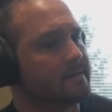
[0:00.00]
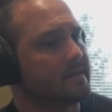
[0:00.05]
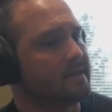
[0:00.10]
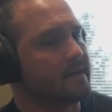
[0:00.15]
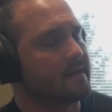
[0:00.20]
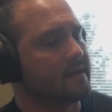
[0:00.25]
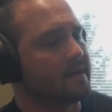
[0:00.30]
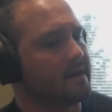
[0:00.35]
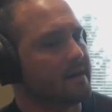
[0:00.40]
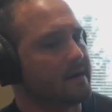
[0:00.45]
And
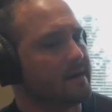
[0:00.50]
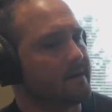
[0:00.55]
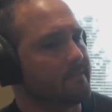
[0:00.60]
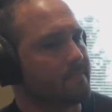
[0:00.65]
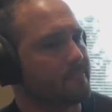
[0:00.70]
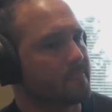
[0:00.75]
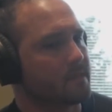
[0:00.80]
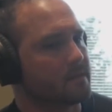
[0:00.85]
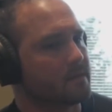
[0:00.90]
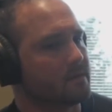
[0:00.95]
then,
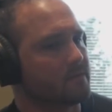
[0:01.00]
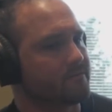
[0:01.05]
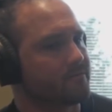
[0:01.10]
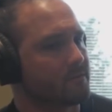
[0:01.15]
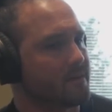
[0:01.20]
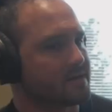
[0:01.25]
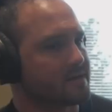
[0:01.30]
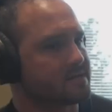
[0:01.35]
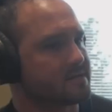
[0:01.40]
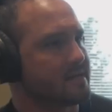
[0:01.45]

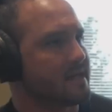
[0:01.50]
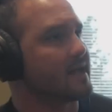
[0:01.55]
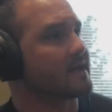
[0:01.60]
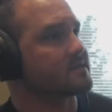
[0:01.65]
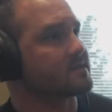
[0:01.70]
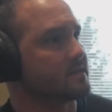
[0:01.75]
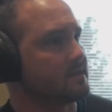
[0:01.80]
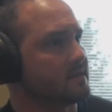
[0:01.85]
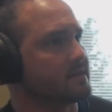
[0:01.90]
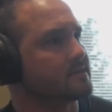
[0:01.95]
for my
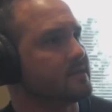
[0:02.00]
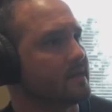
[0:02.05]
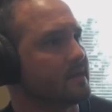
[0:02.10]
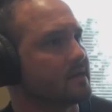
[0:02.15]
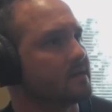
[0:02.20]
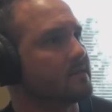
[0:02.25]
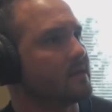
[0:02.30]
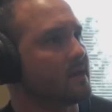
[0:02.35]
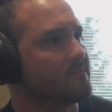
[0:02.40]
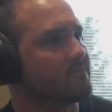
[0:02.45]
snacks, I like
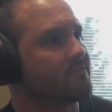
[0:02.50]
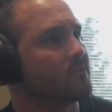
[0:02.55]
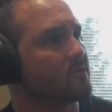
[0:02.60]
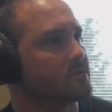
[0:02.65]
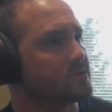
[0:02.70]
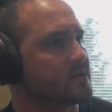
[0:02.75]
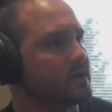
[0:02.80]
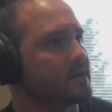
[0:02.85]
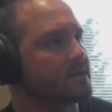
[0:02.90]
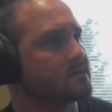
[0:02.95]
taking the hemp
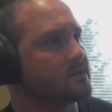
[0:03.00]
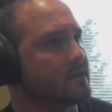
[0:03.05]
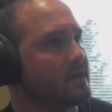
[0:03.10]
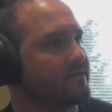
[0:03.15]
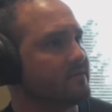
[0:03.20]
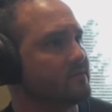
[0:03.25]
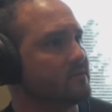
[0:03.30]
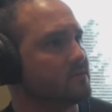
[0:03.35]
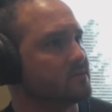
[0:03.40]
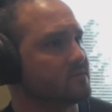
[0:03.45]
force shakes and
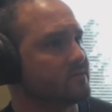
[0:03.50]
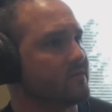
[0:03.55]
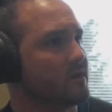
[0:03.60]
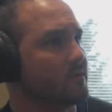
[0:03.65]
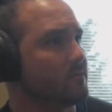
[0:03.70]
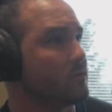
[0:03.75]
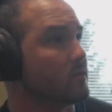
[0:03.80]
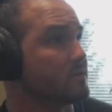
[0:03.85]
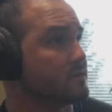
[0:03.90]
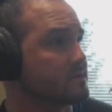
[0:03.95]
having those
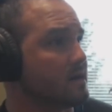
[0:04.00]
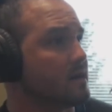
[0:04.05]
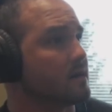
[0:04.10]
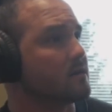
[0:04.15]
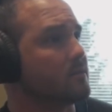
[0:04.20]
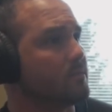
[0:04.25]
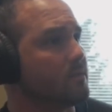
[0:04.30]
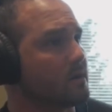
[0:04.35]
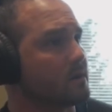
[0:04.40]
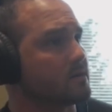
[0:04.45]
available, or the
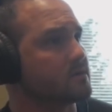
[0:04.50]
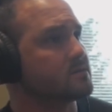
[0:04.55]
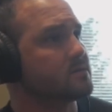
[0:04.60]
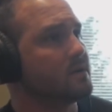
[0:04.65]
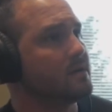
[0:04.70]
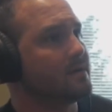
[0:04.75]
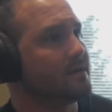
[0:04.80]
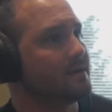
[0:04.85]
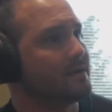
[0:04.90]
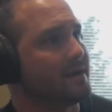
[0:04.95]
Tonka bars.
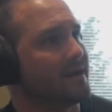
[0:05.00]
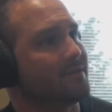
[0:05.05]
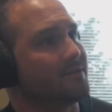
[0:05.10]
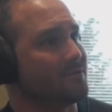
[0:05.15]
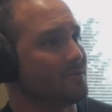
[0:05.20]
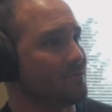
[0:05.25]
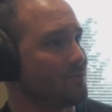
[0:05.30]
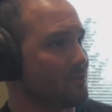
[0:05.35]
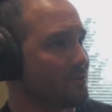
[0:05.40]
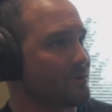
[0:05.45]
Now
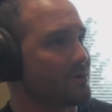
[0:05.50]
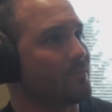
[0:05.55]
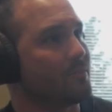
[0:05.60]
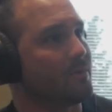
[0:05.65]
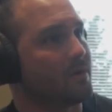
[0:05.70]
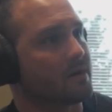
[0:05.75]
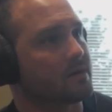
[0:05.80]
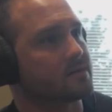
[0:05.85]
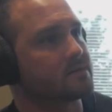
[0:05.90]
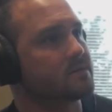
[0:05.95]
they're the Warrior
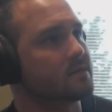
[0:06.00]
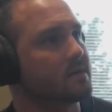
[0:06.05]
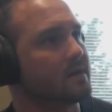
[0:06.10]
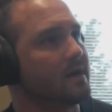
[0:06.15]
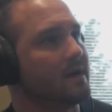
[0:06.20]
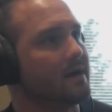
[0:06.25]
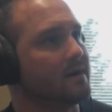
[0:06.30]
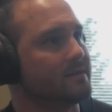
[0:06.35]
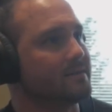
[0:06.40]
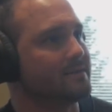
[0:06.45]
bars.
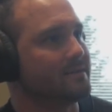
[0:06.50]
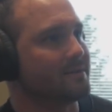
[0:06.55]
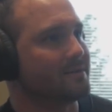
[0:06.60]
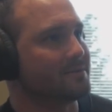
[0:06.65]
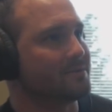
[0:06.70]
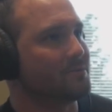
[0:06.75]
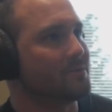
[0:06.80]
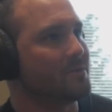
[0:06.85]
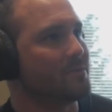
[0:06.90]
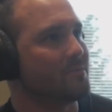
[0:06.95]
They're
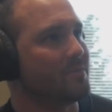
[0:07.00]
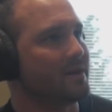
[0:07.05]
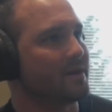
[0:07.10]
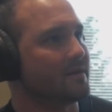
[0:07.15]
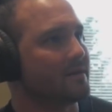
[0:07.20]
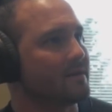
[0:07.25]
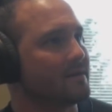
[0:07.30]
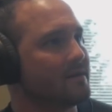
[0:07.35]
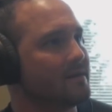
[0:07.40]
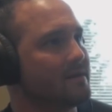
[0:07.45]
a little bit
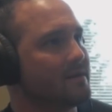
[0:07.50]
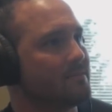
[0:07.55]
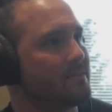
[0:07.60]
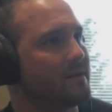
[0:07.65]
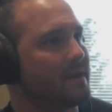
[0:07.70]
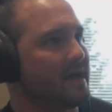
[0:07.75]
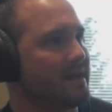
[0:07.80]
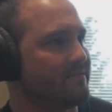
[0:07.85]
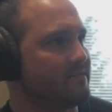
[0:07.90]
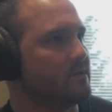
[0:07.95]
bigger,
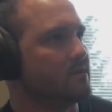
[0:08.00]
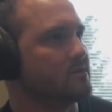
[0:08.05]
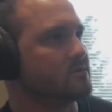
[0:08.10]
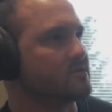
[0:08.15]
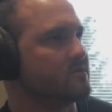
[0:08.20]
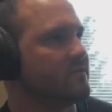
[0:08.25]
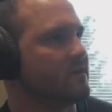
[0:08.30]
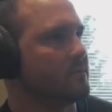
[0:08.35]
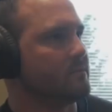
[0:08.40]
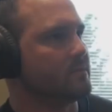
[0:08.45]
but having
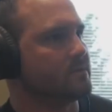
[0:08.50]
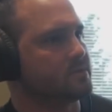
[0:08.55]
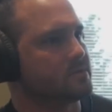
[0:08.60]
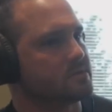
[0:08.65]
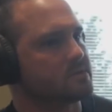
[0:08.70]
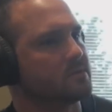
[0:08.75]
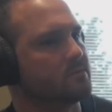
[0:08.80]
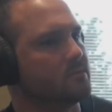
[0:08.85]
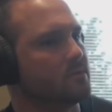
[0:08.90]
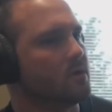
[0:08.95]
those available,
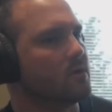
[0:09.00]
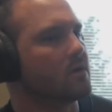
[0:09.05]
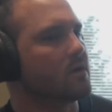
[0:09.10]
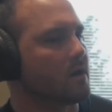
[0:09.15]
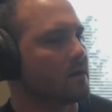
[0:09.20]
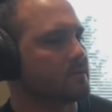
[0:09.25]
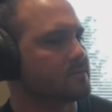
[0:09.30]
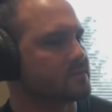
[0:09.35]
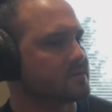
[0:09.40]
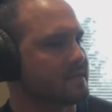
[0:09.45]
just some
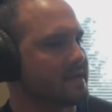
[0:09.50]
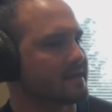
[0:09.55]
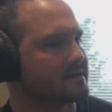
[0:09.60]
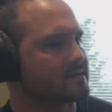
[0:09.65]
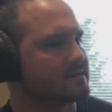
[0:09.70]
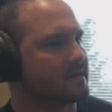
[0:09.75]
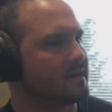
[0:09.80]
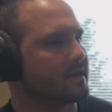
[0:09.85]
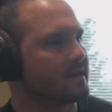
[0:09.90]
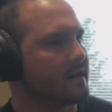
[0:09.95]
low-carb
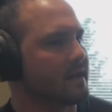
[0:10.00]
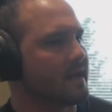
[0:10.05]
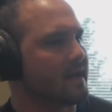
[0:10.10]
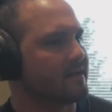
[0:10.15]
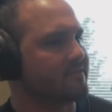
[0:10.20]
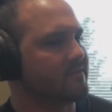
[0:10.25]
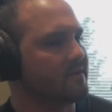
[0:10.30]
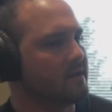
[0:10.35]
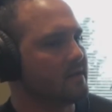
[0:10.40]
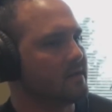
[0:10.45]
snacks that I can
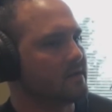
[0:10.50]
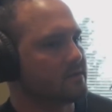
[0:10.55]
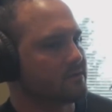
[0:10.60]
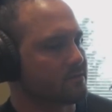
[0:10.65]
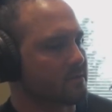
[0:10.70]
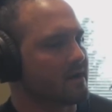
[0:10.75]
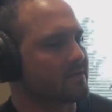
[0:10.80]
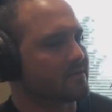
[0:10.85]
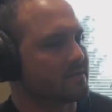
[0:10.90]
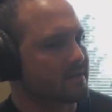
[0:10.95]
have
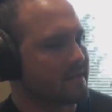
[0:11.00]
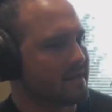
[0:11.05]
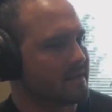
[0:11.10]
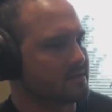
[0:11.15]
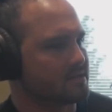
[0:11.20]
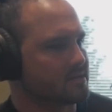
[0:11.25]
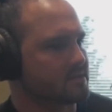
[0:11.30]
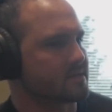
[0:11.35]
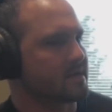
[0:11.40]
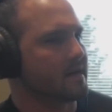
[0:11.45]
throughout the day
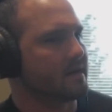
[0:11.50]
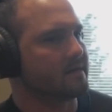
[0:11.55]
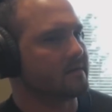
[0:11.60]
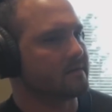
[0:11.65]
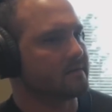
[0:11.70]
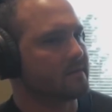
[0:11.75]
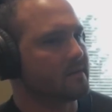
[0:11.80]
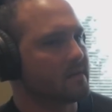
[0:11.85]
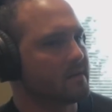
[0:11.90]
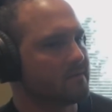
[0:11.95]
to just kind
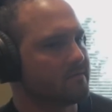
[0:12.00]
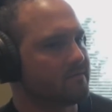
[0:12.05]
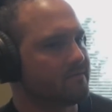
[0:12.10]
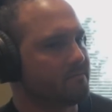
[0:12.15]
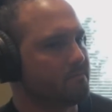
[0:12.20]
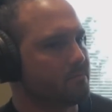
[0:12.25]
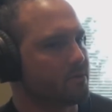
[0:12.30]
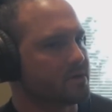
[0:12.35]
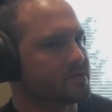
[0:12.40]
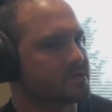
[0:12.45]
of
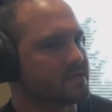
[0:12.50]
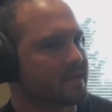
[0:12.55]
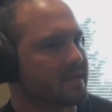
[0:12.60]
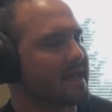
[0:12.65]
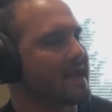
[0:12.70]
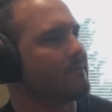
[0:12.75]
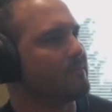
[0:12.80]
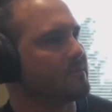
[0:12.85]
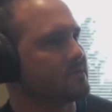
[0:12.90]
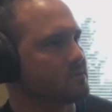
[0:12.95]
bridge the
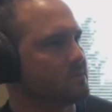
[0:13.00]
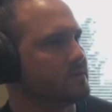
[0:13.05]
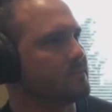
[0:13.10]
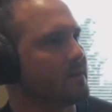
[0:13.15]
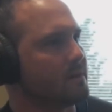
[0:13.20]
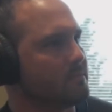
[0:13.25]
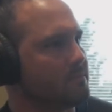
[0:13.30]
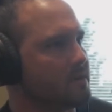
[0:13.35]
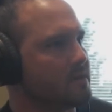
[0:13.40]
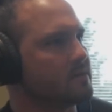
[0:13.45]
gap between
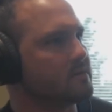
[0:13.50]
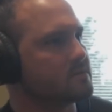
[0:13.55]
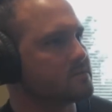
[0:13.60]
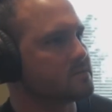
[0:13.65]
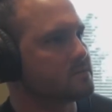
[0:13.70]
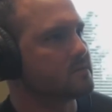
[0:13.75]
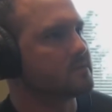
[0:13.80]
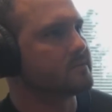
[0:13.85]
my meals.